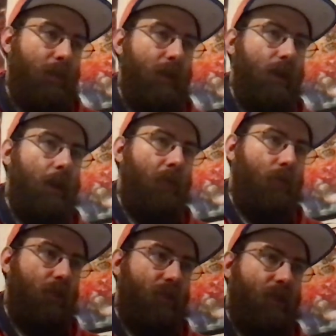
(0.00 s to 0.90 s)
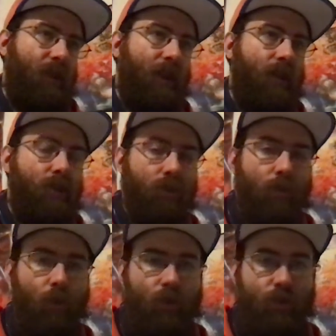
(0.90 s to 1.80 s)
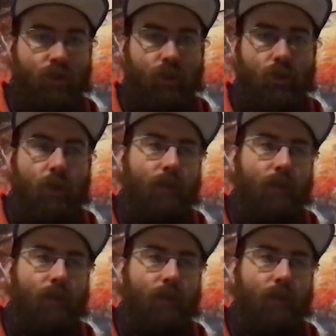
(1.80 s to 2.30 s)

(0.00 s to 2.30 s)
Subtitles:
make up for the fact they had to push